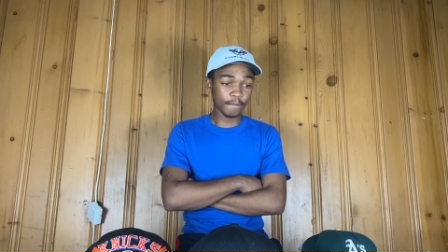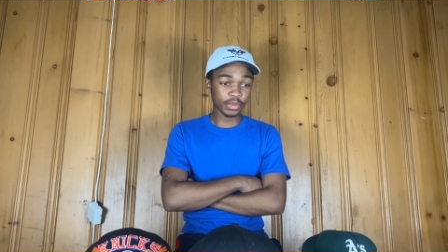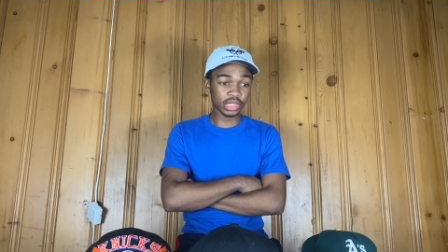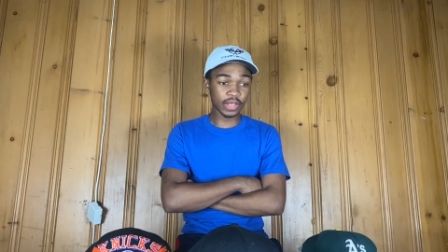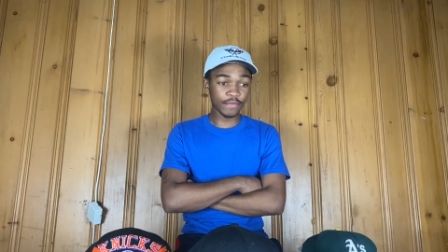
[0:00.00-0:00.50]

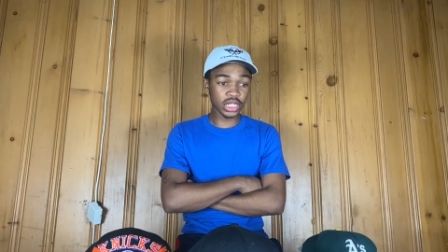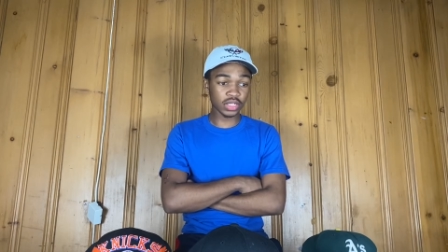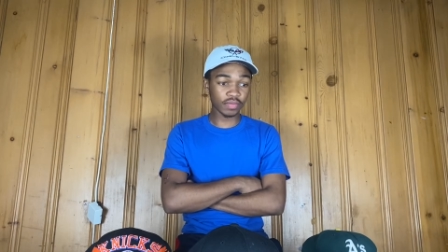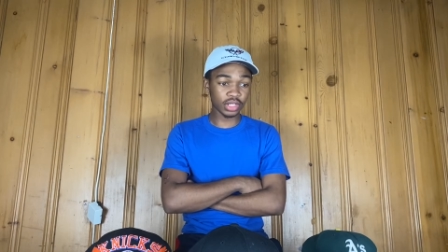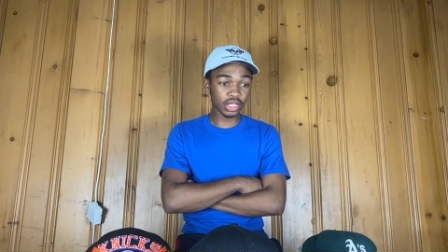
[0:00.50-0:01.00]

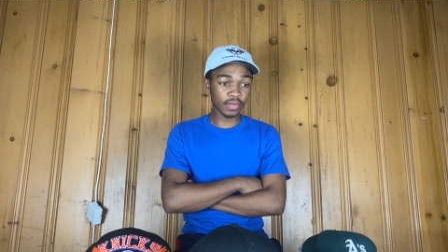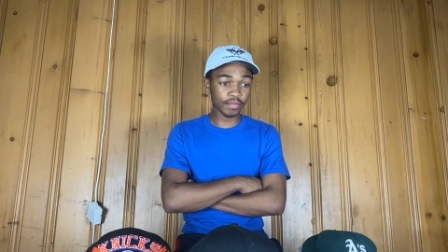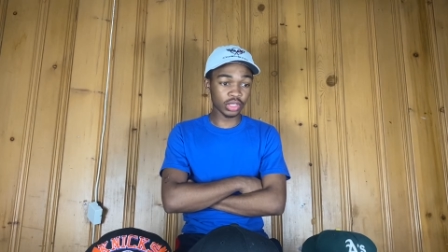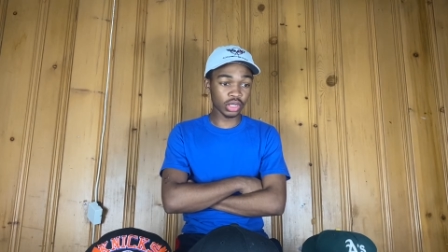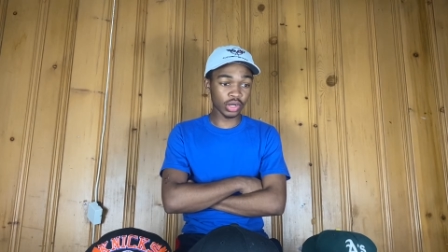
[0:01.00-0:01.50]
defensively,
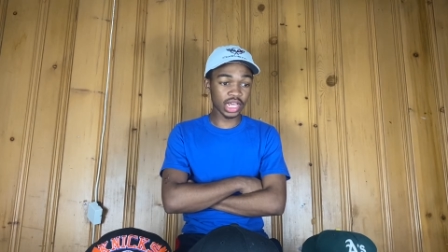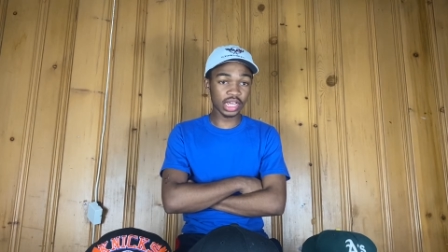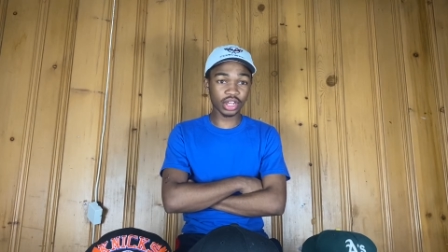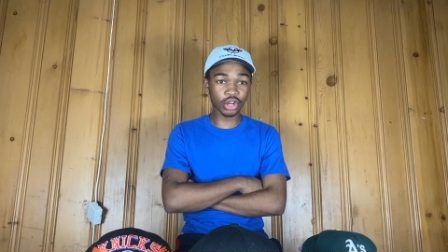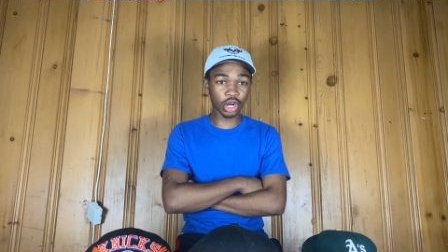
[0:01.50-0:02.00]
you know, he
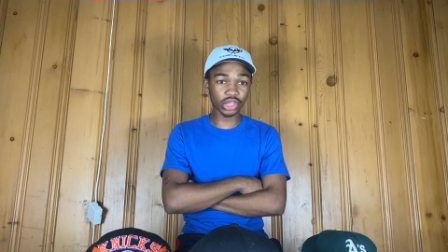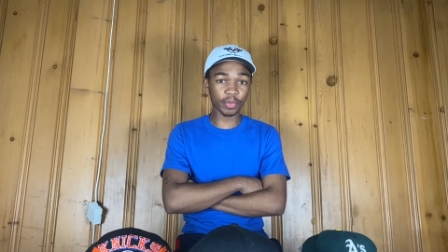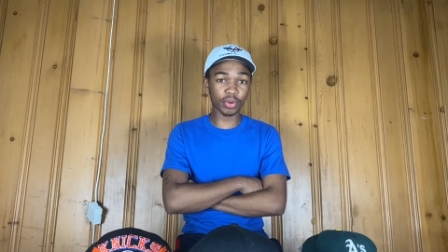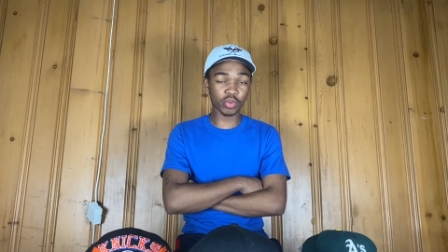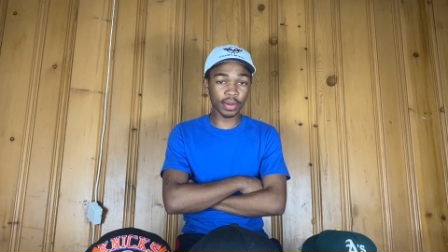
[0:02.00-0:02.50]
could guard the
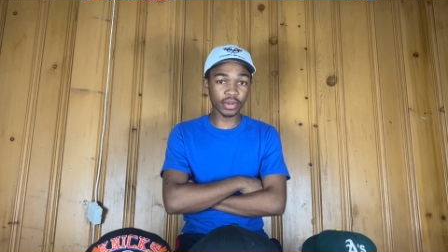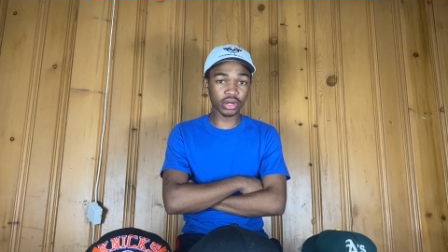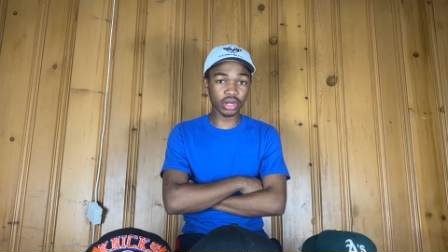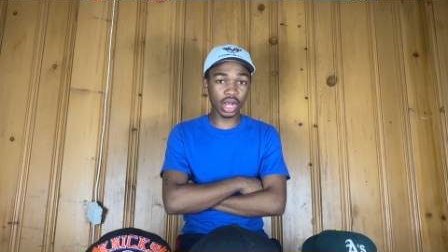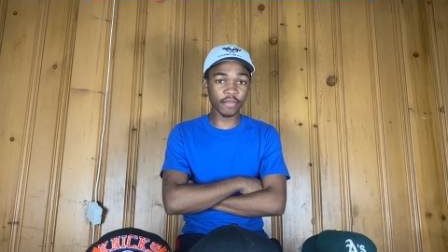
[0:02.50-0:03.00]

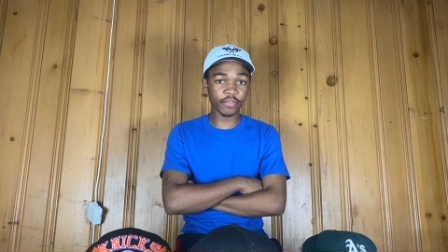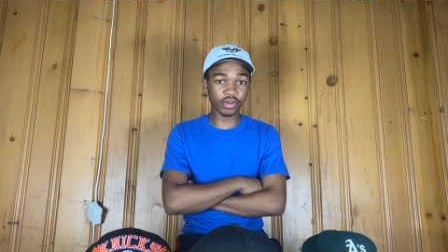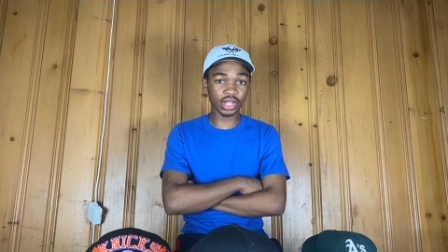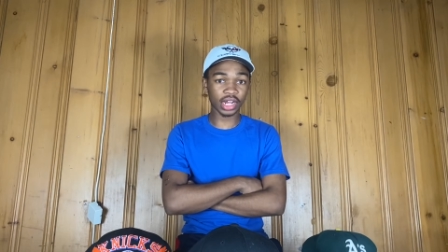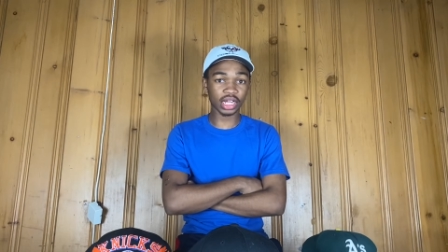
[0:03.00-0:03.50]
perimeter, I feel
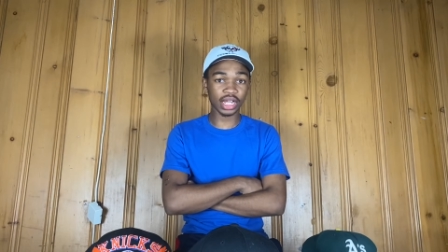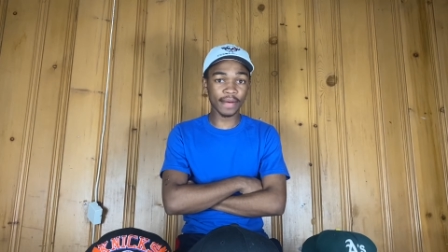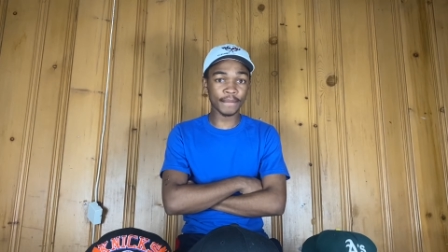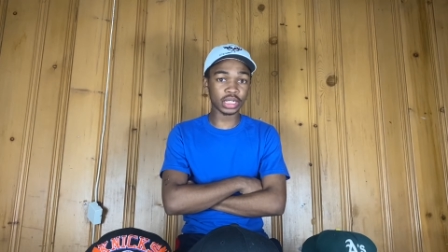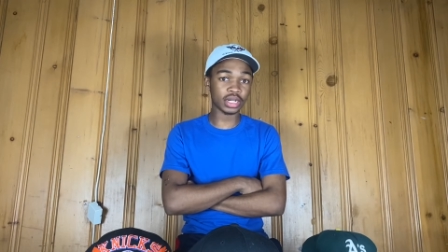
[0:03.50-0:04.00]
like, a lot
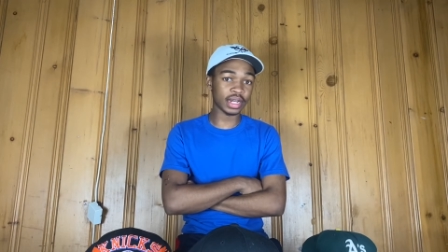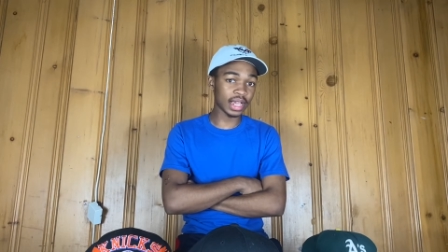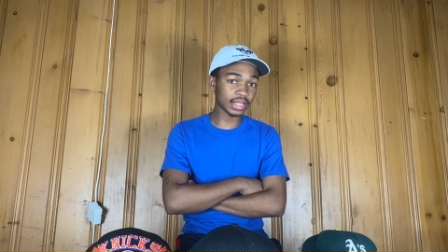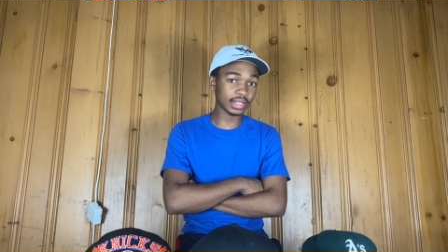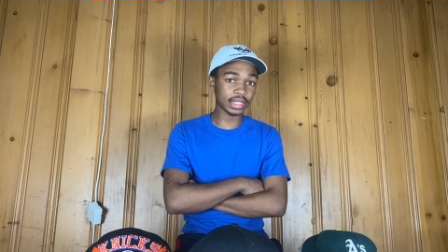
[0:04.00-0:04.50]
better than
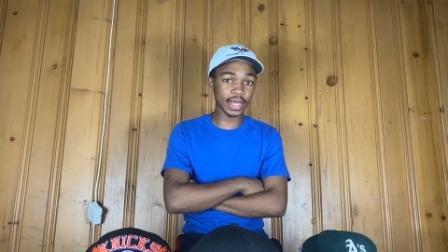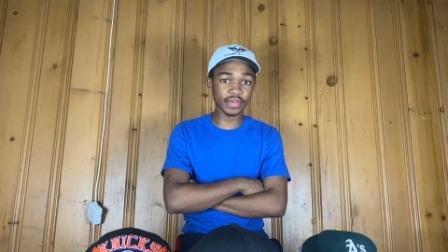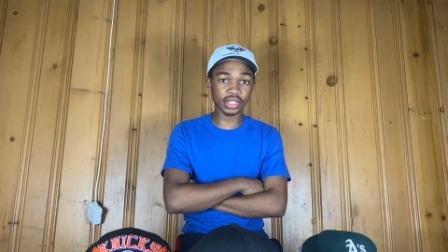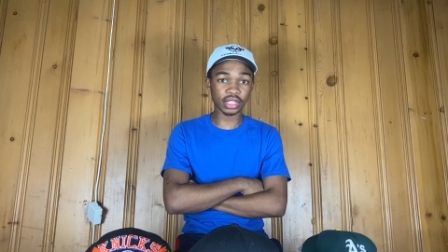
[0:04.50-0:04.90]
Anthony Davis can.